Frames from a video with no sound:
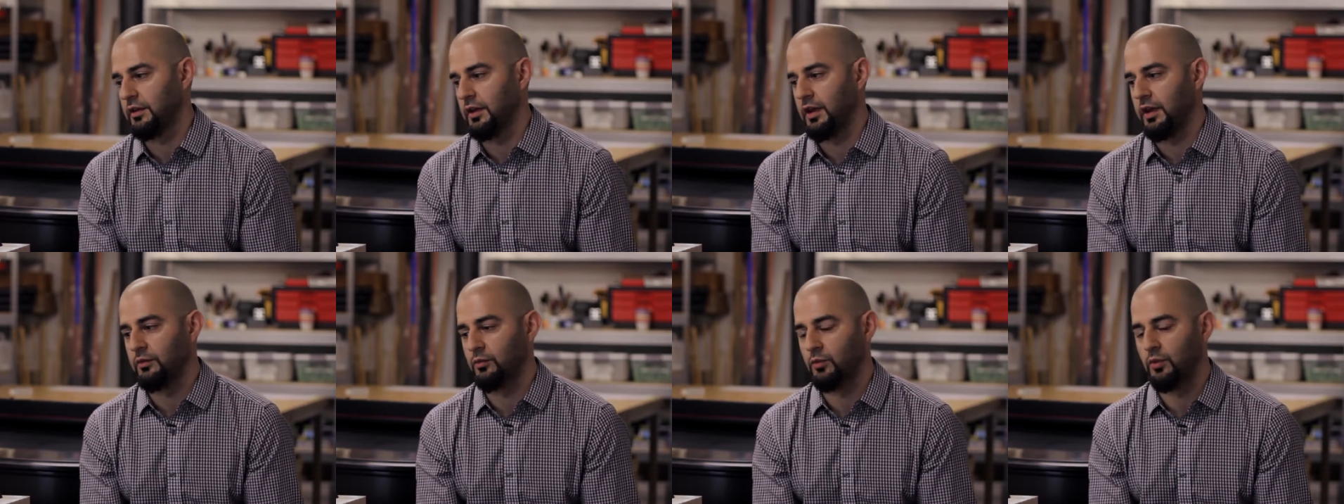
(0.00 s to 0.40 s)

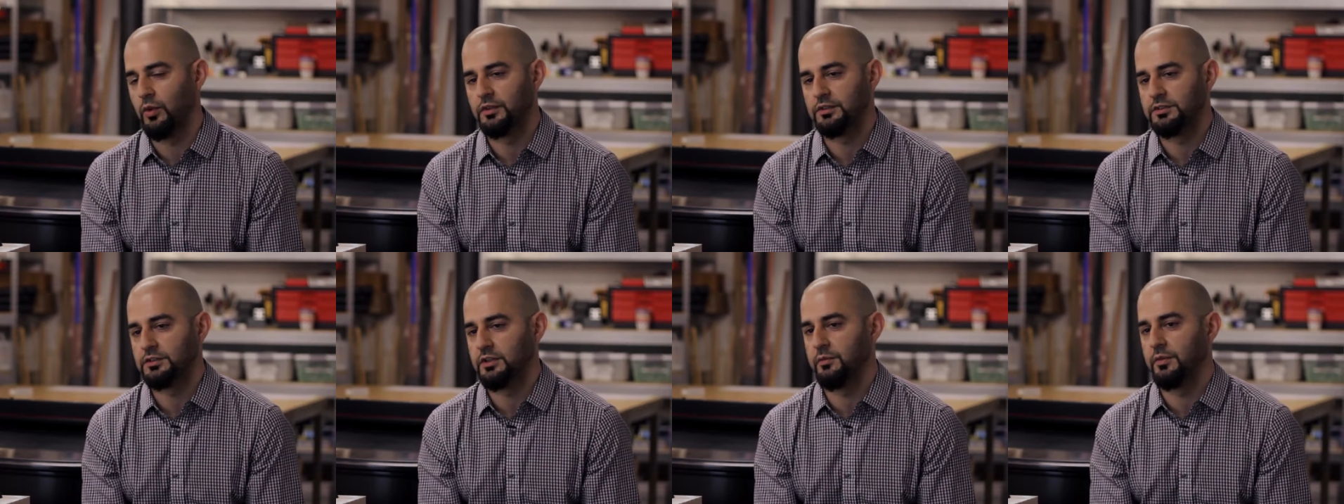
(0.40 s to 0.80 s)
and
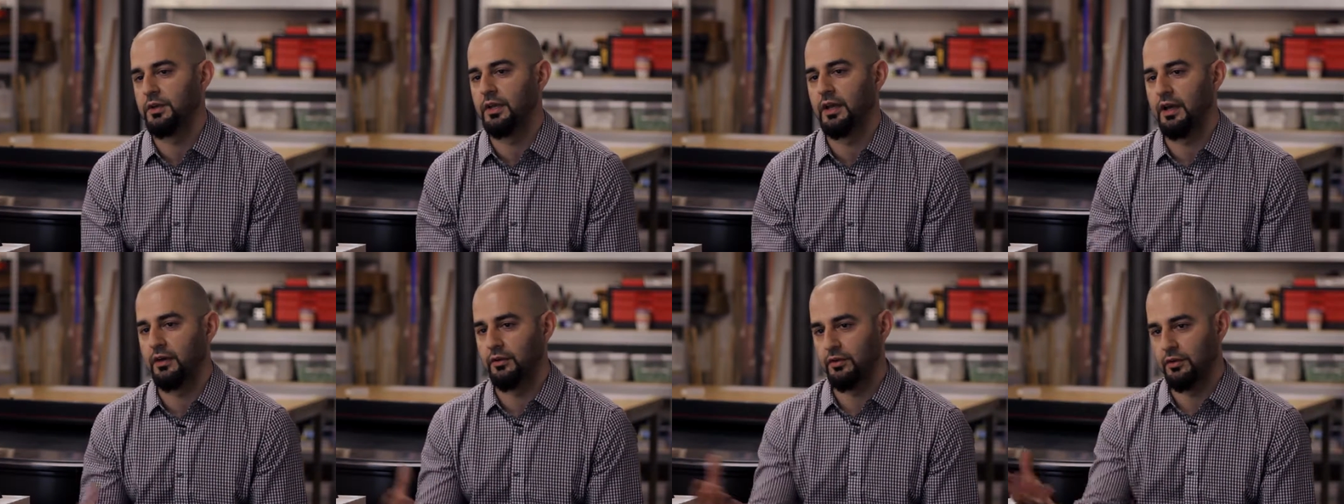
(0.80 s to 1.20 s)
what's
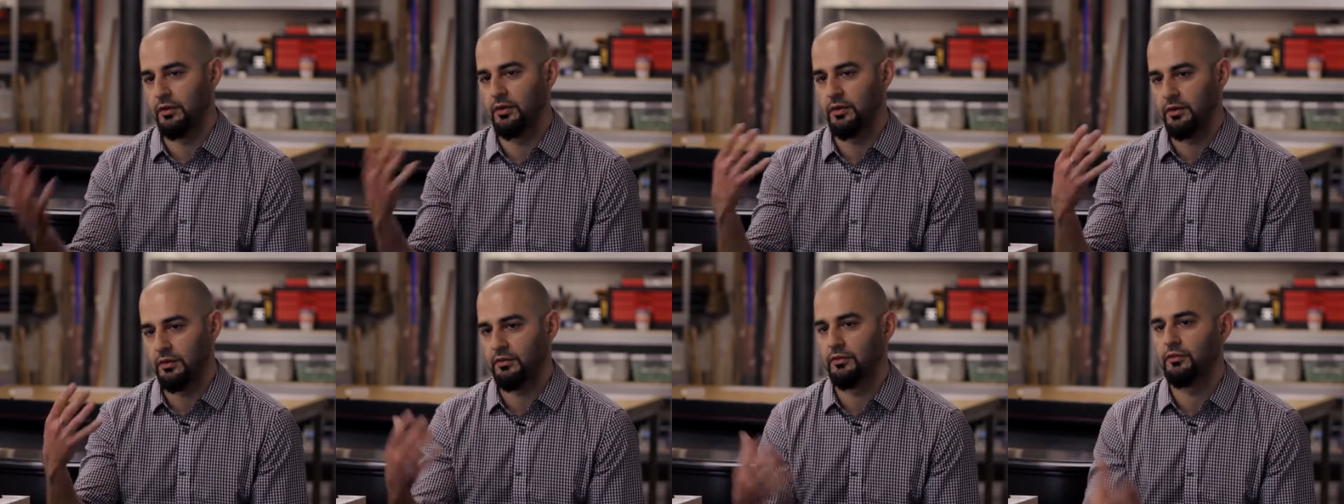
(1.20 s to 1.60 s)
coming out
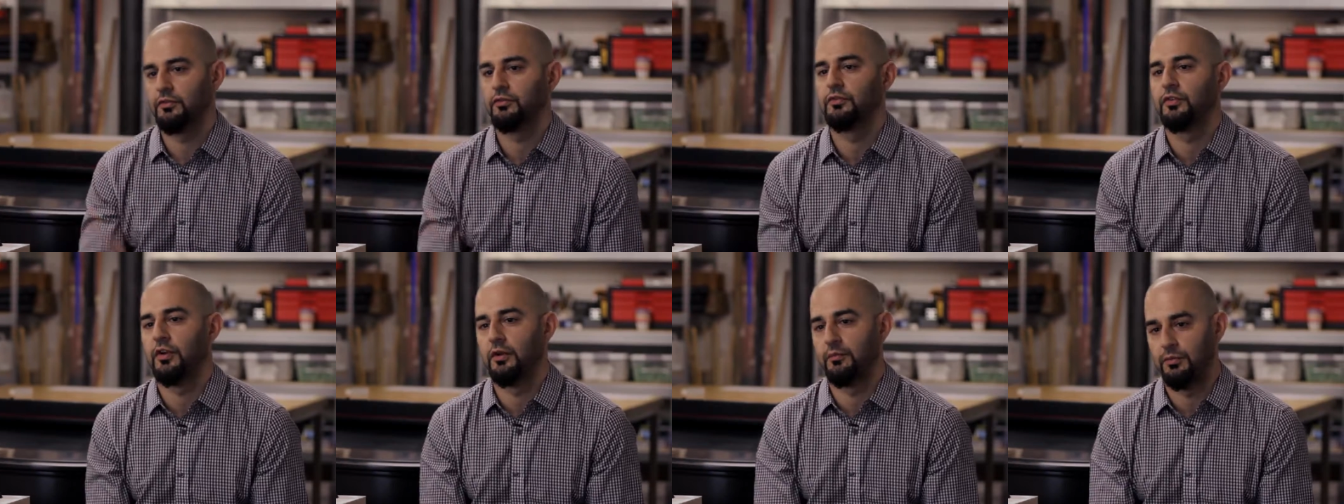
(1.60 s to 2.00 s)

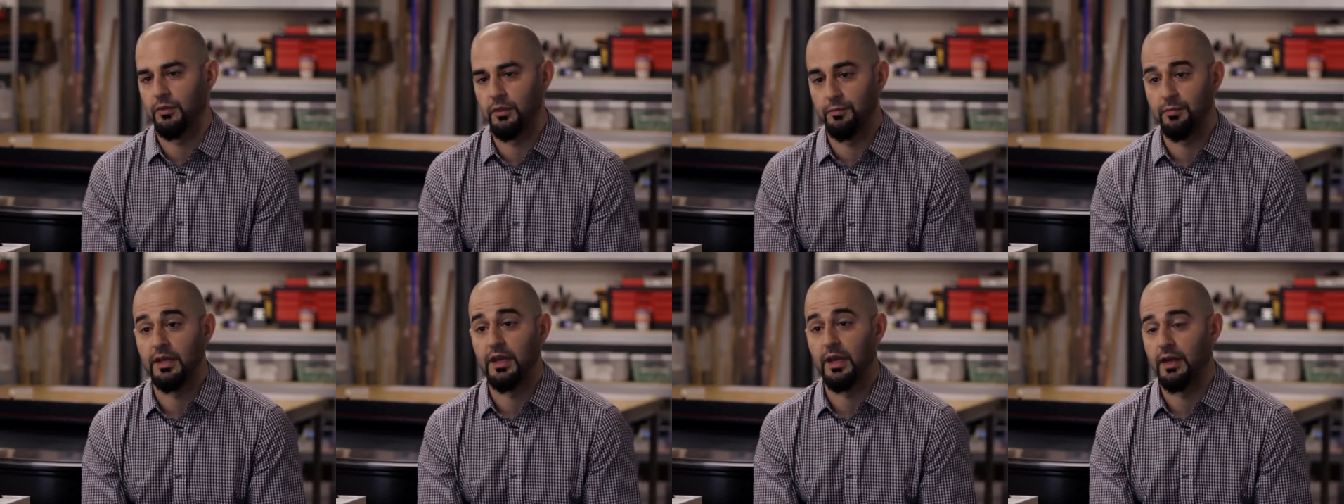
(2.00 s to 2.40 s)
from
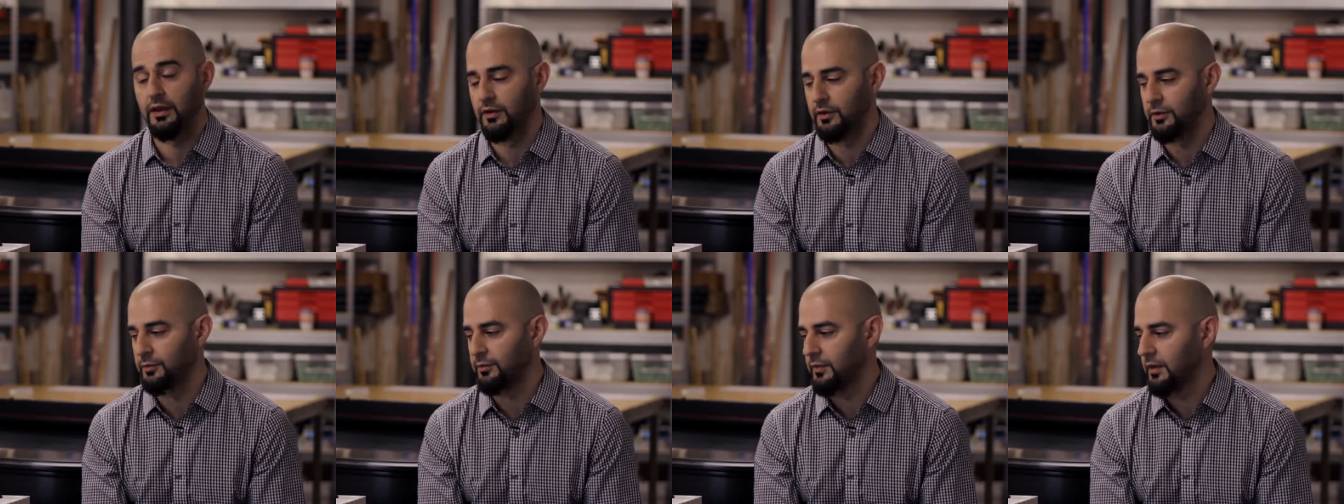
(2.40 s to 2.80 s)
the
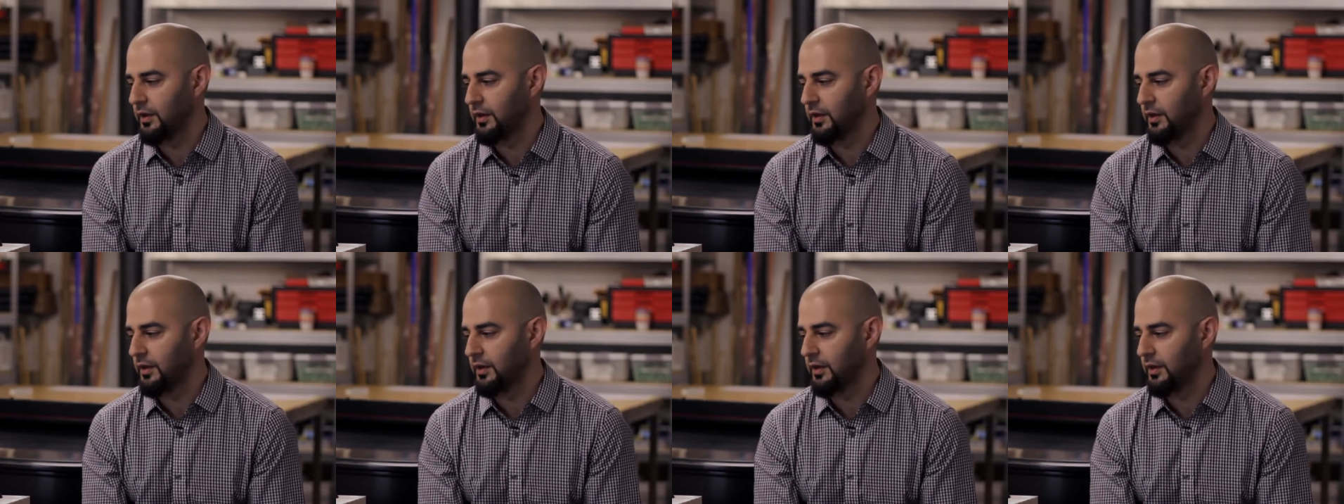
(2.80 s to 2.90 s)
piano.